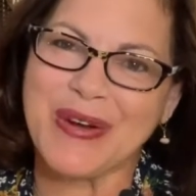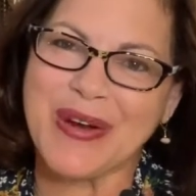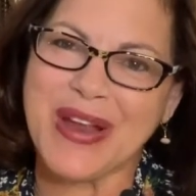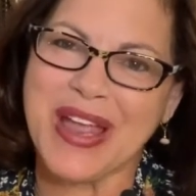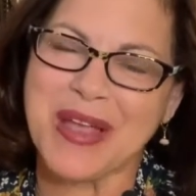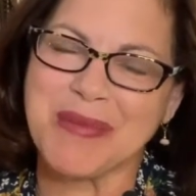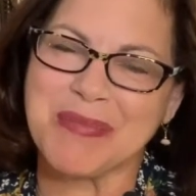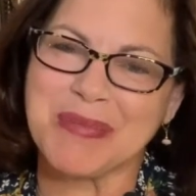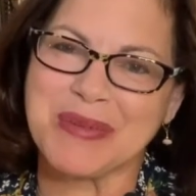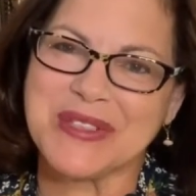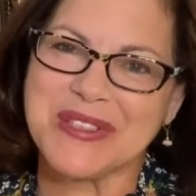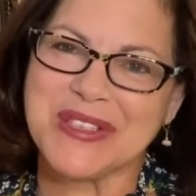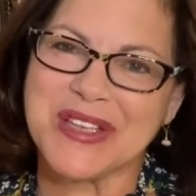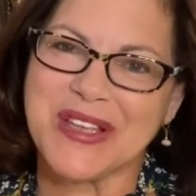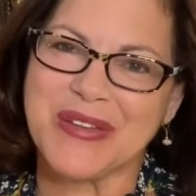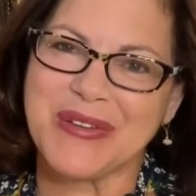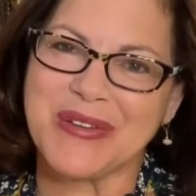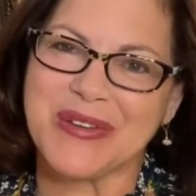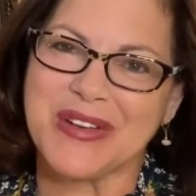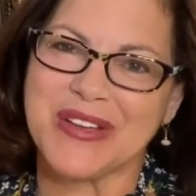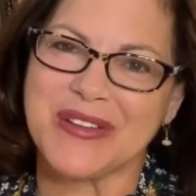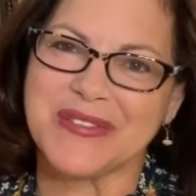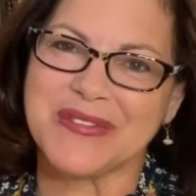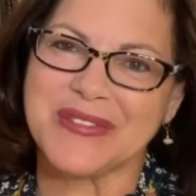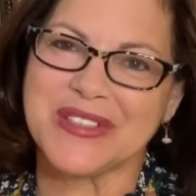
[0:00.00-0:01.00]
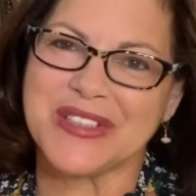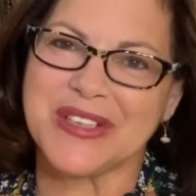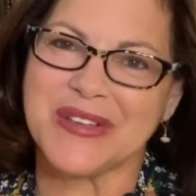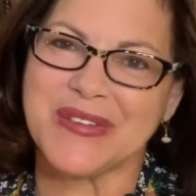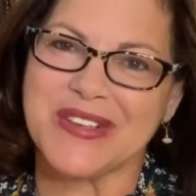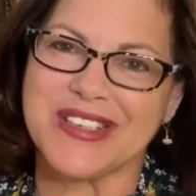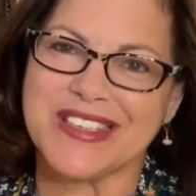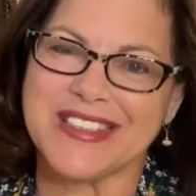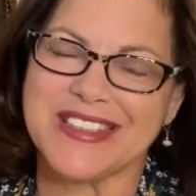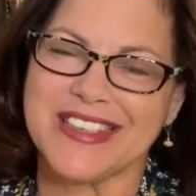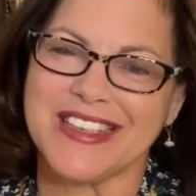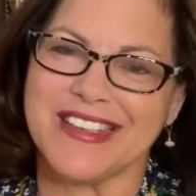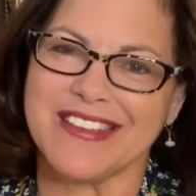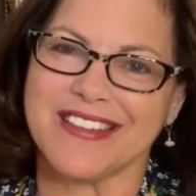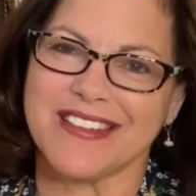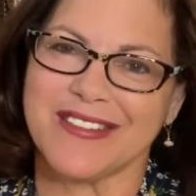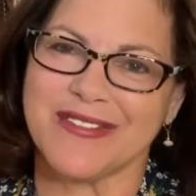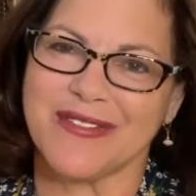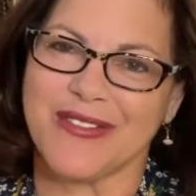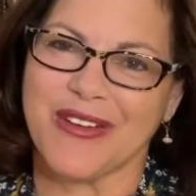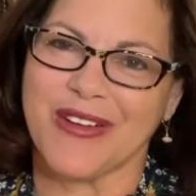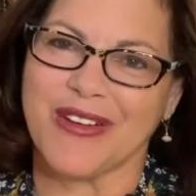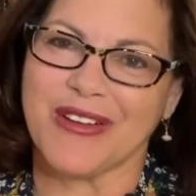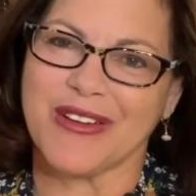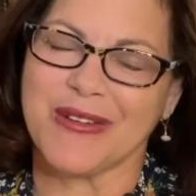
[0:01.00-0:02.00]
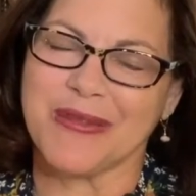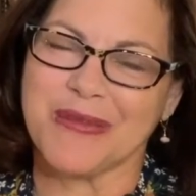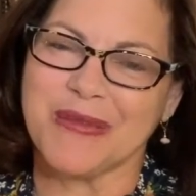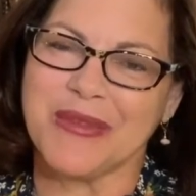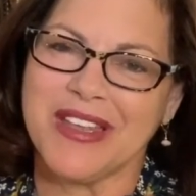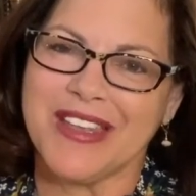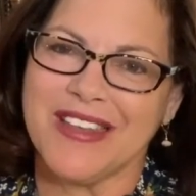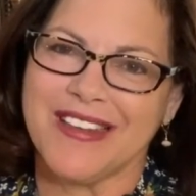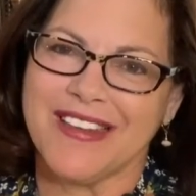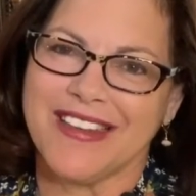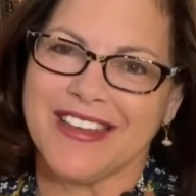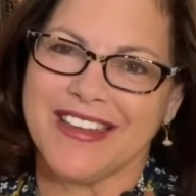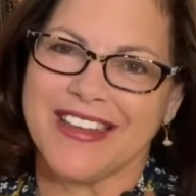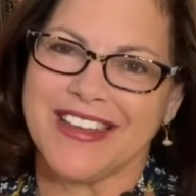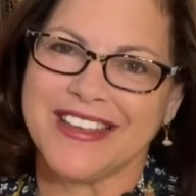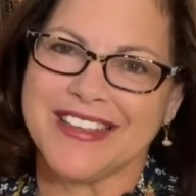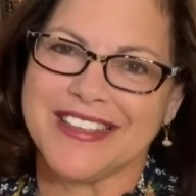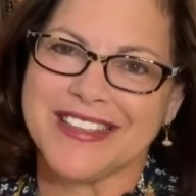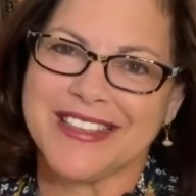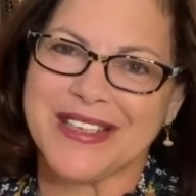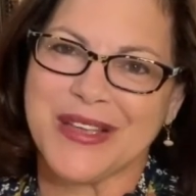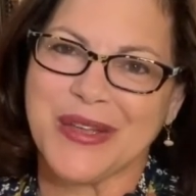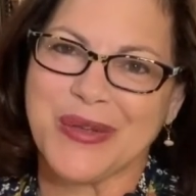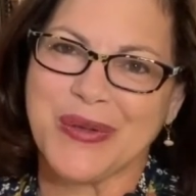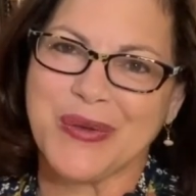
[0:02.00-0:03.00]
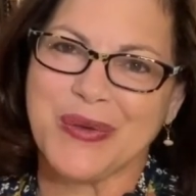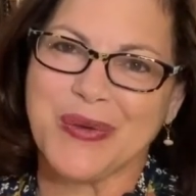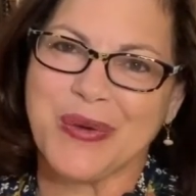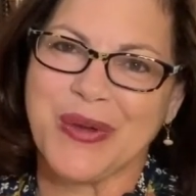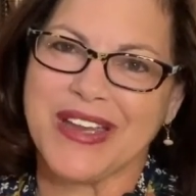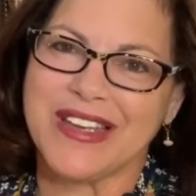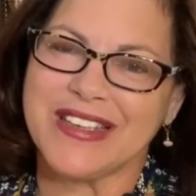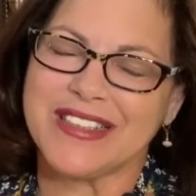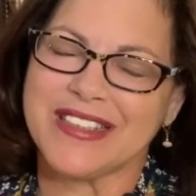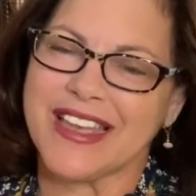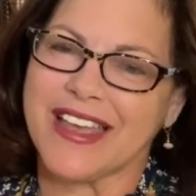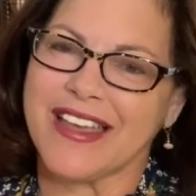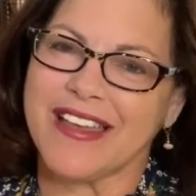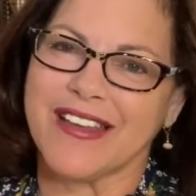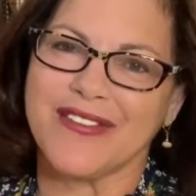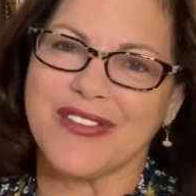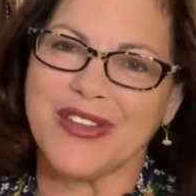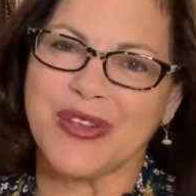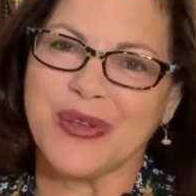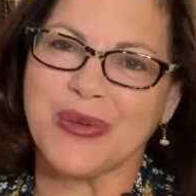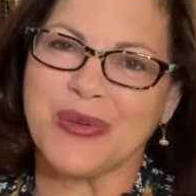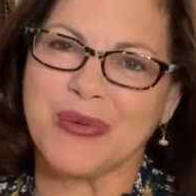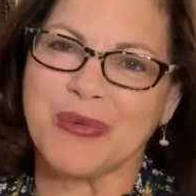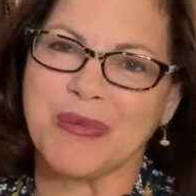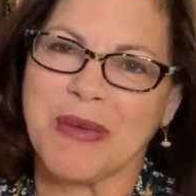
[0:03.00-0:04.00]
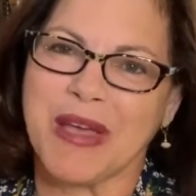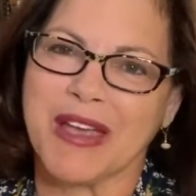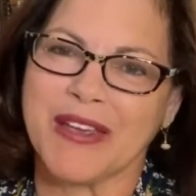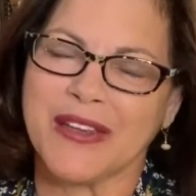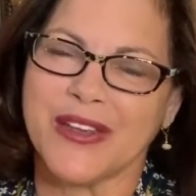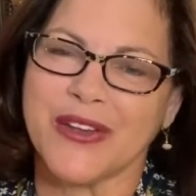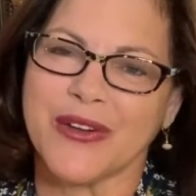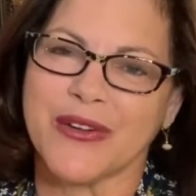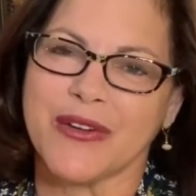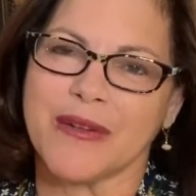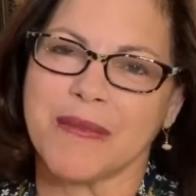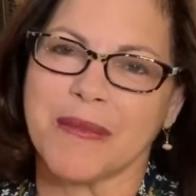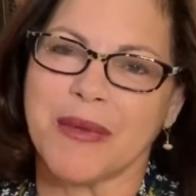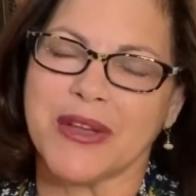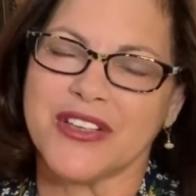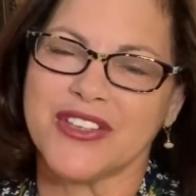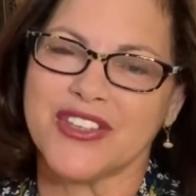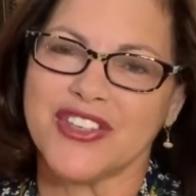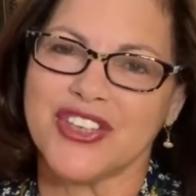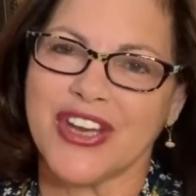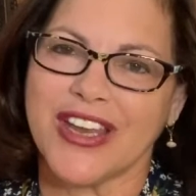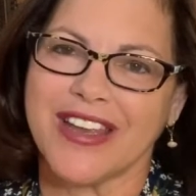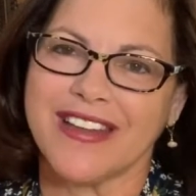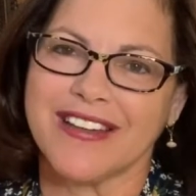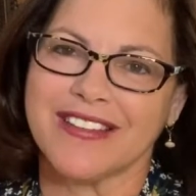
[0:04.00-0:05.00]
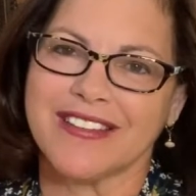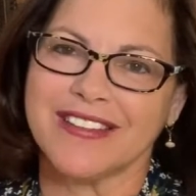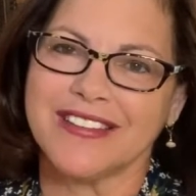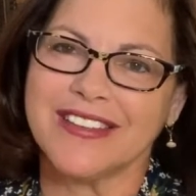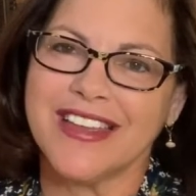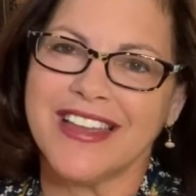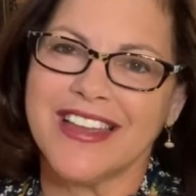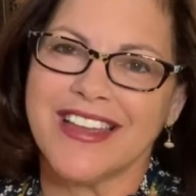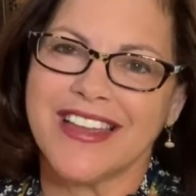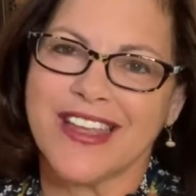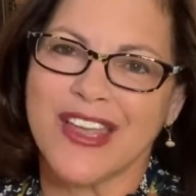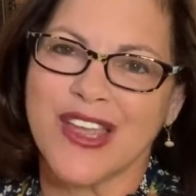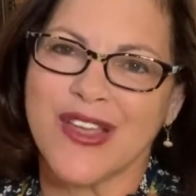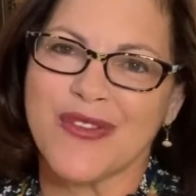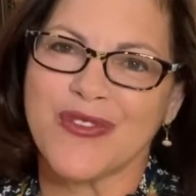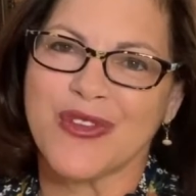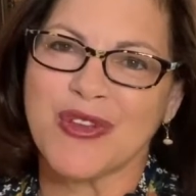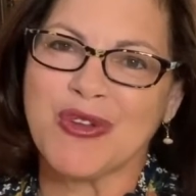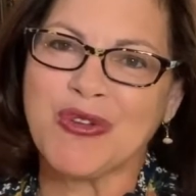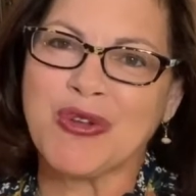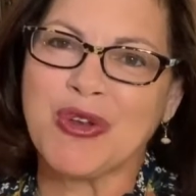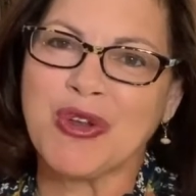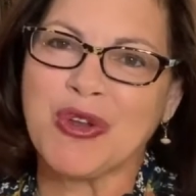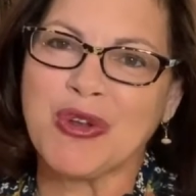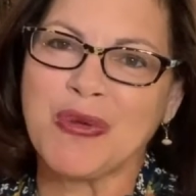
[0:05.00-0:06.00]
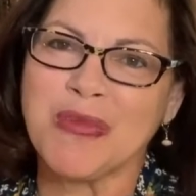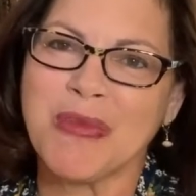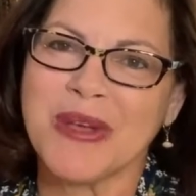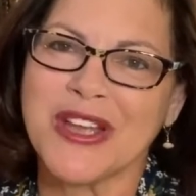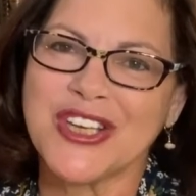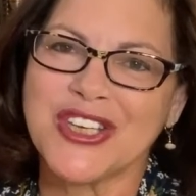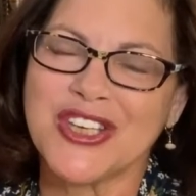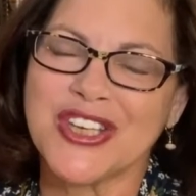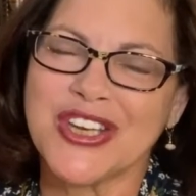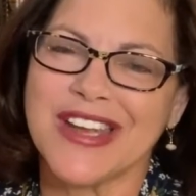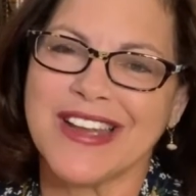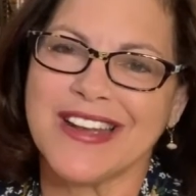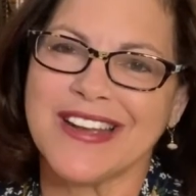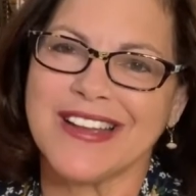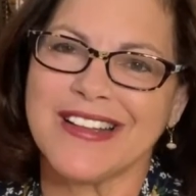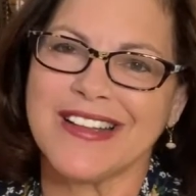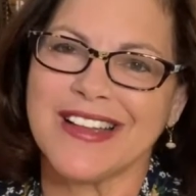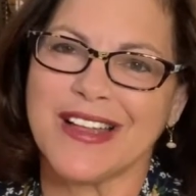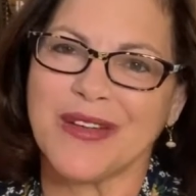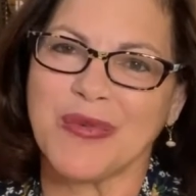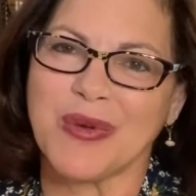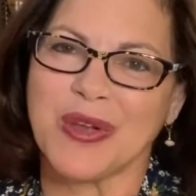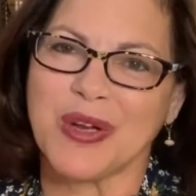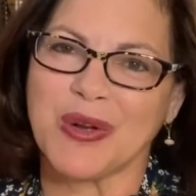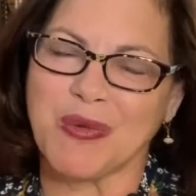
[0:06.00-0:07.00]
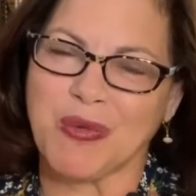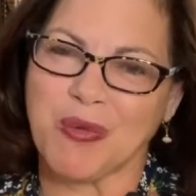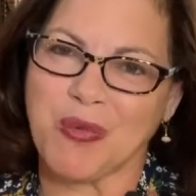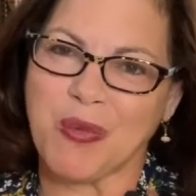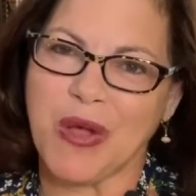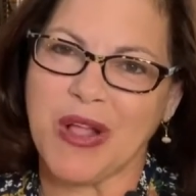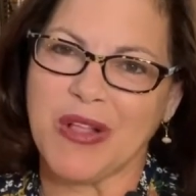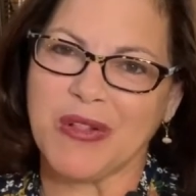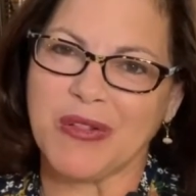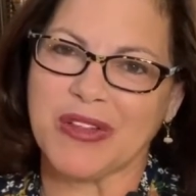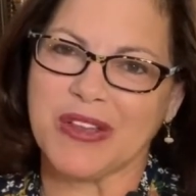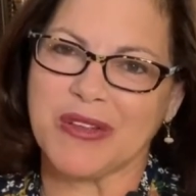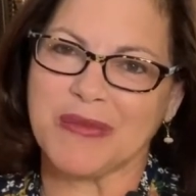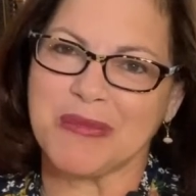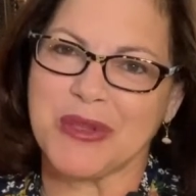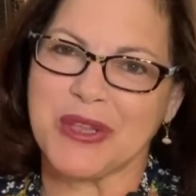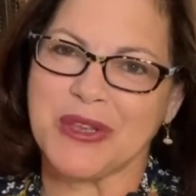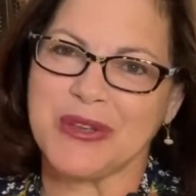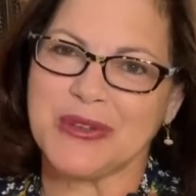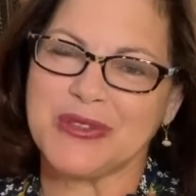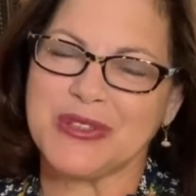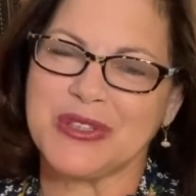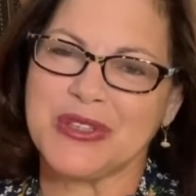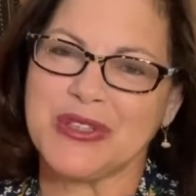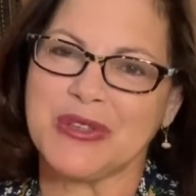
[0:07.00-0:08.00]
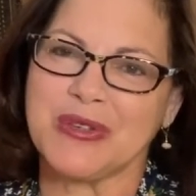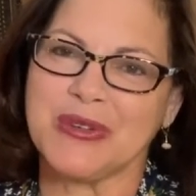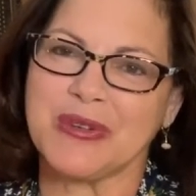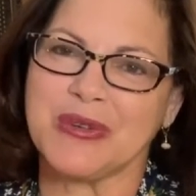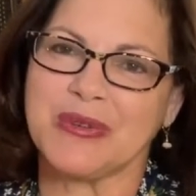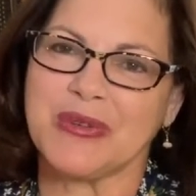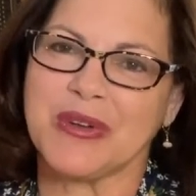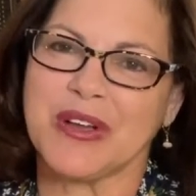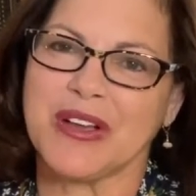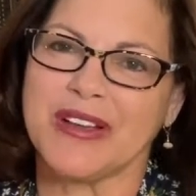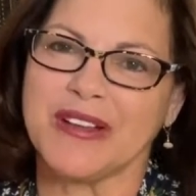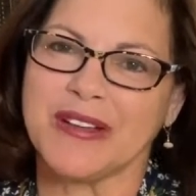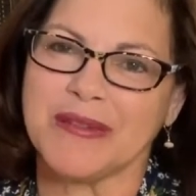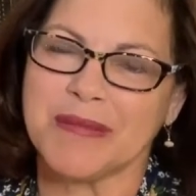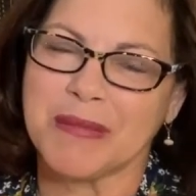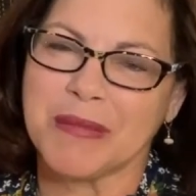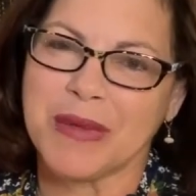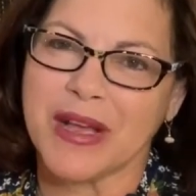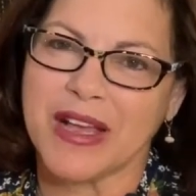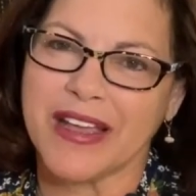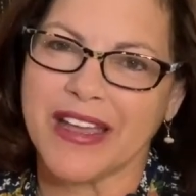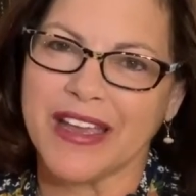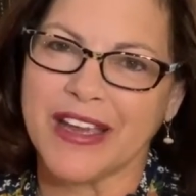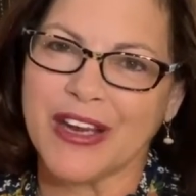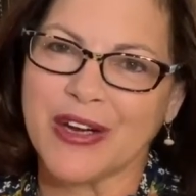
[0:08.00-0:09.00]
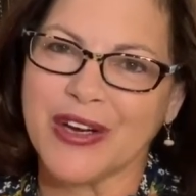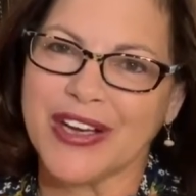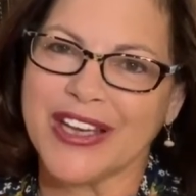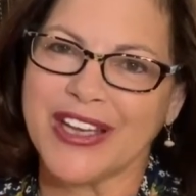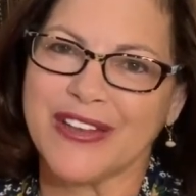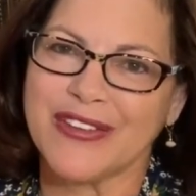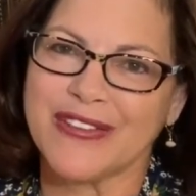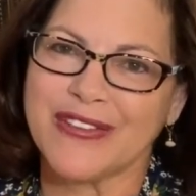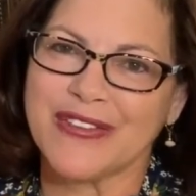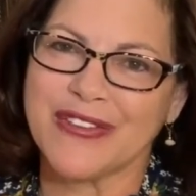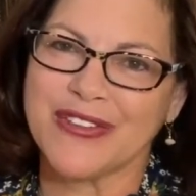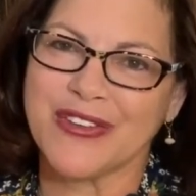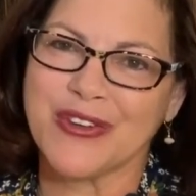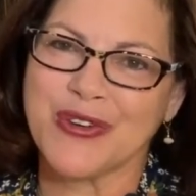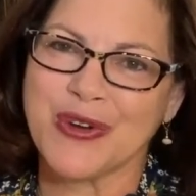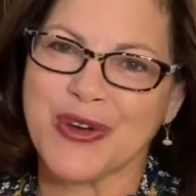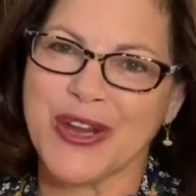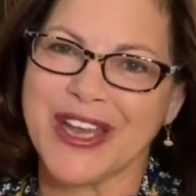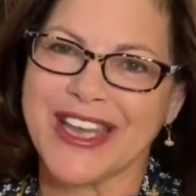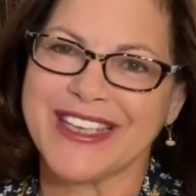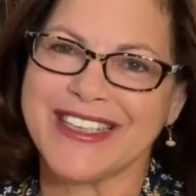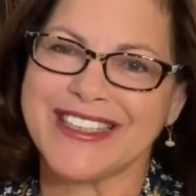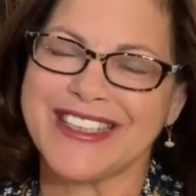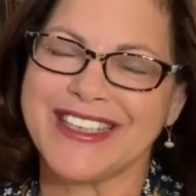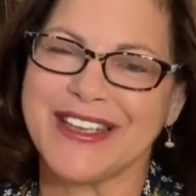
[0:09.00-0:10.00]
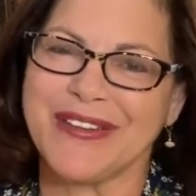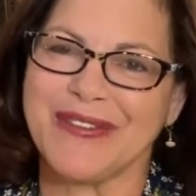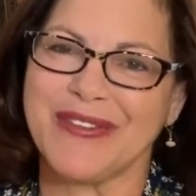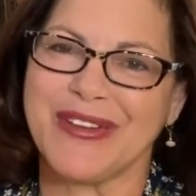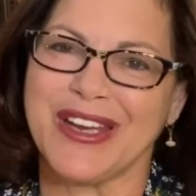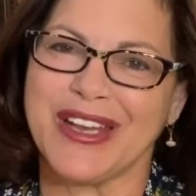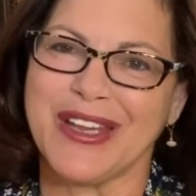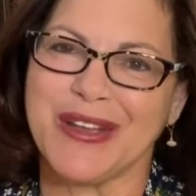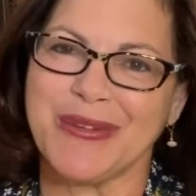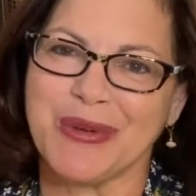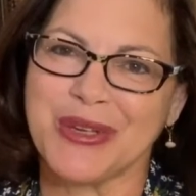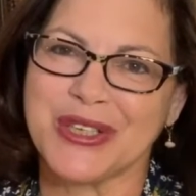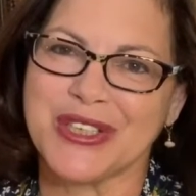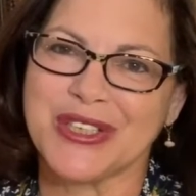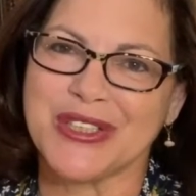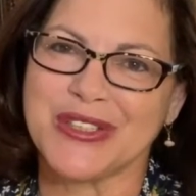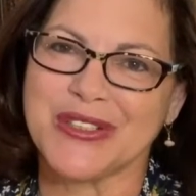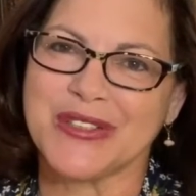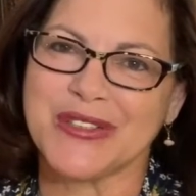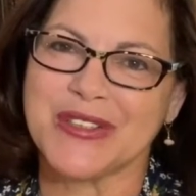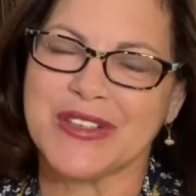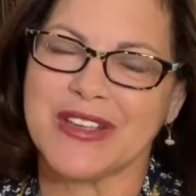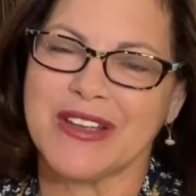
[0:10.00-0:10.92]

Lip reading: episode of Zodacy at the Farm. It's so great to have you back here on my channel. If you're new to my channel, I want to welcome you to my area of creativity, which is